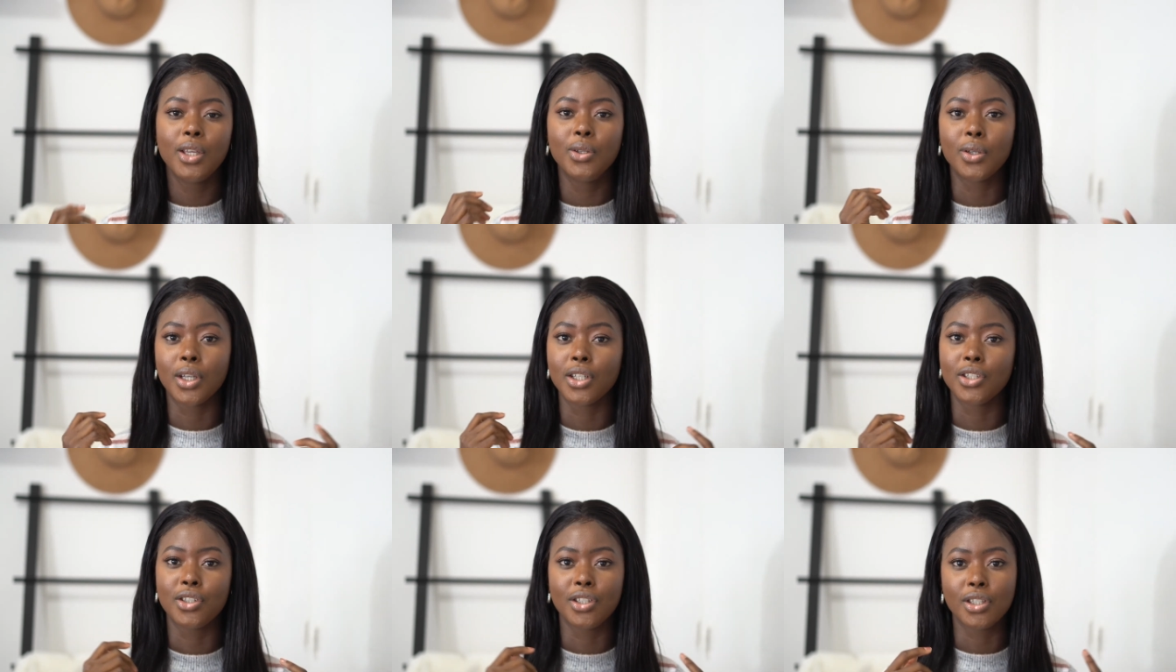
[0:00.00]
you
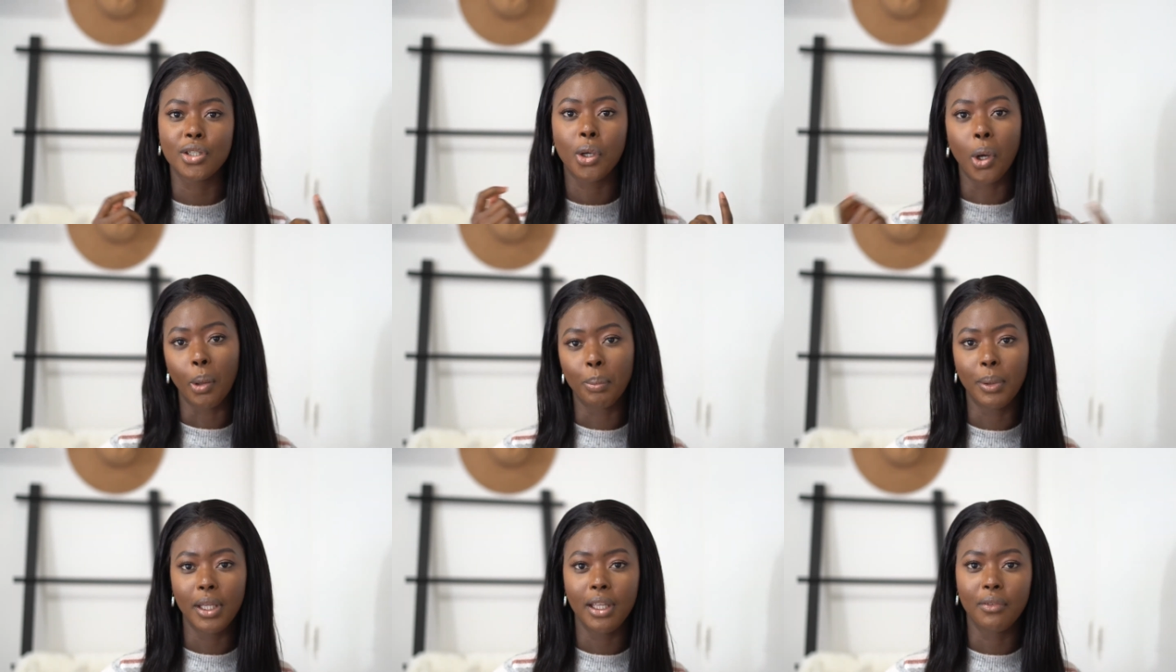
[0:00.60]
can just
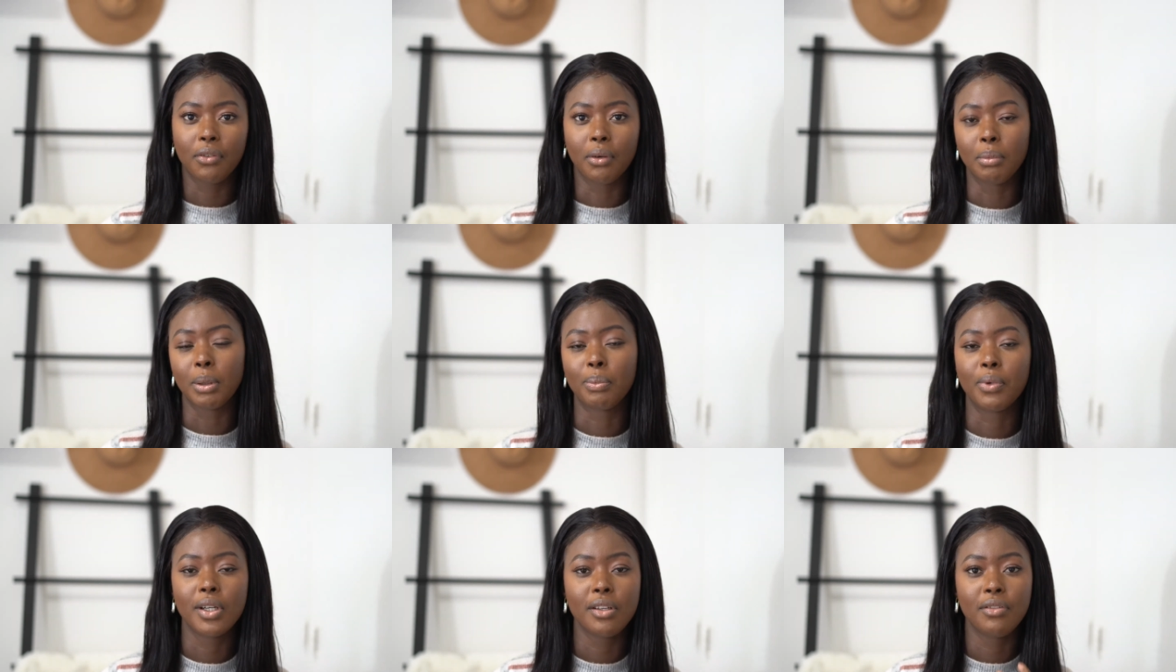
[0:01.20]
copy from the
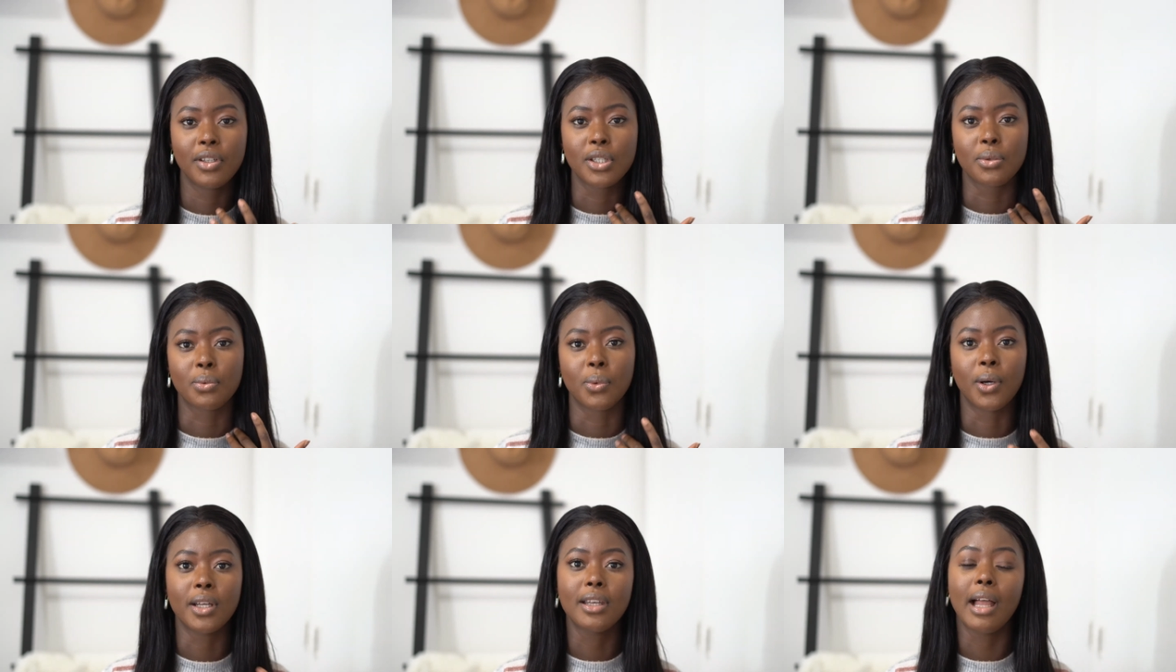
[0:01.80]
previous
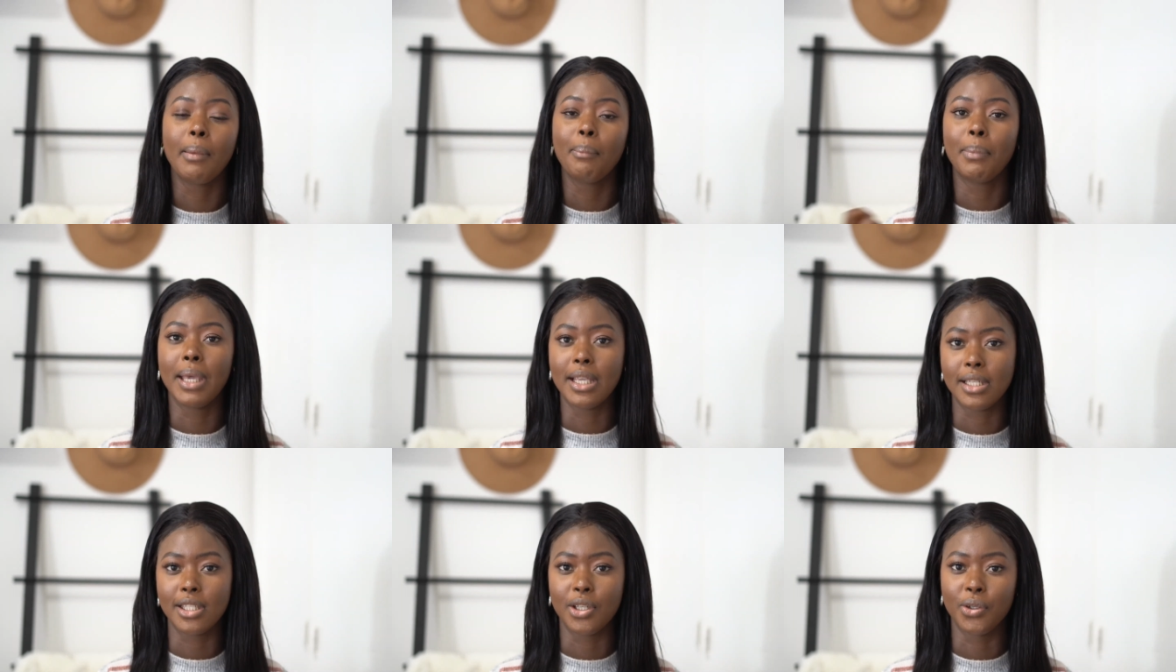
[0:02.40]
one and
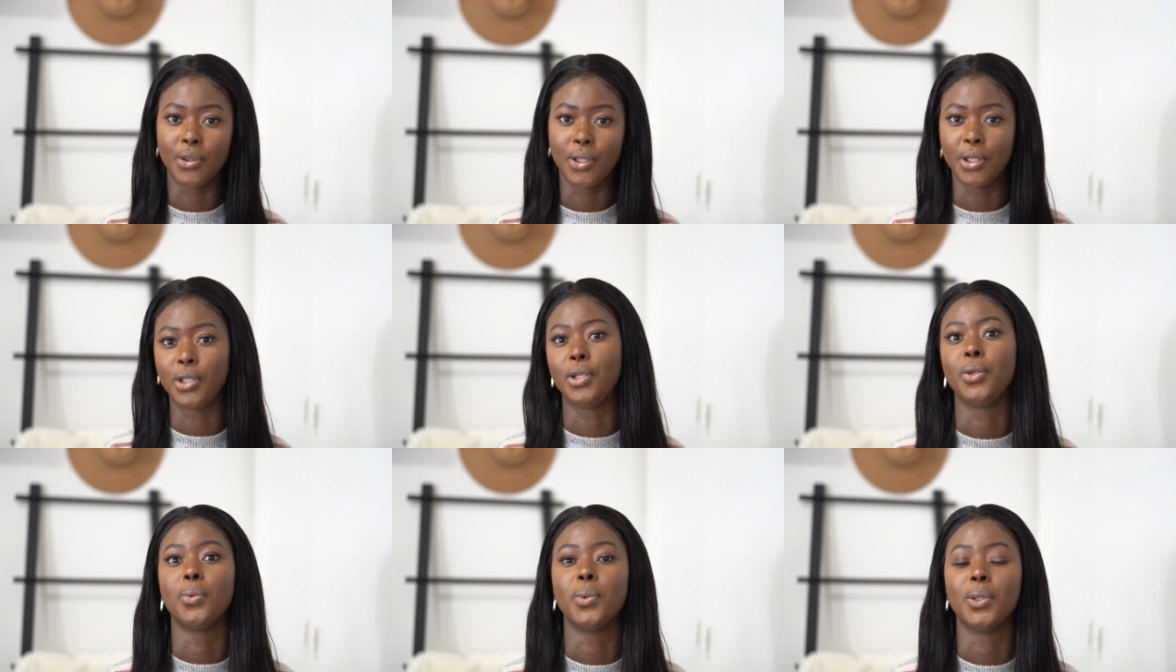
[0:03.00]
paste it on the
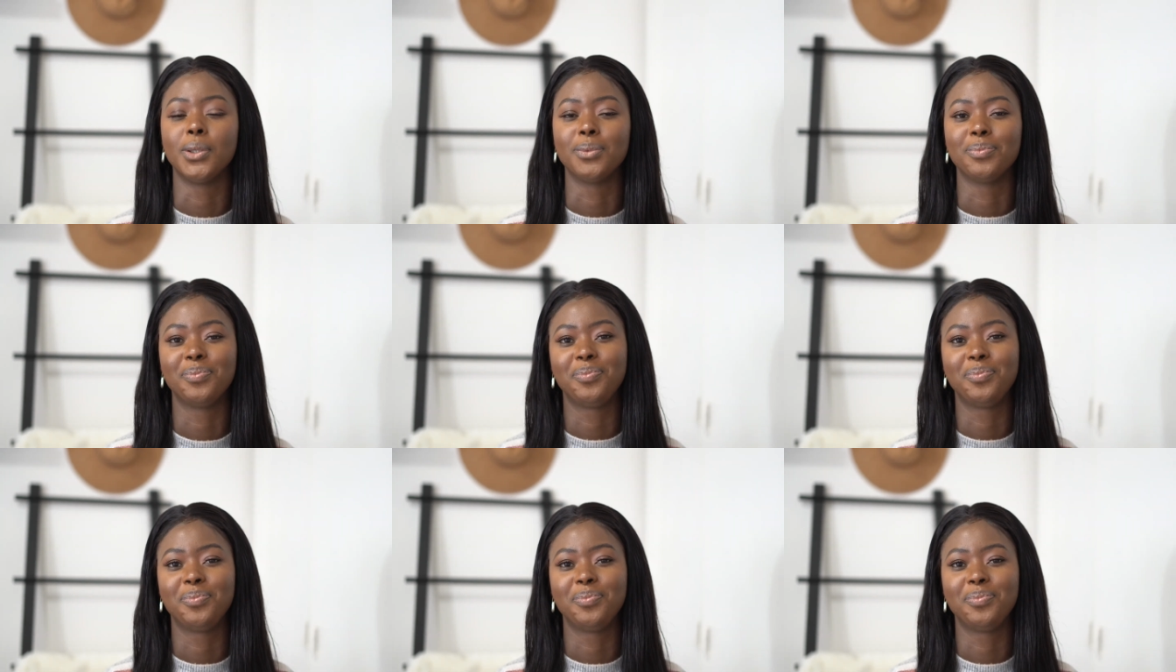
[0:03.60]
new one.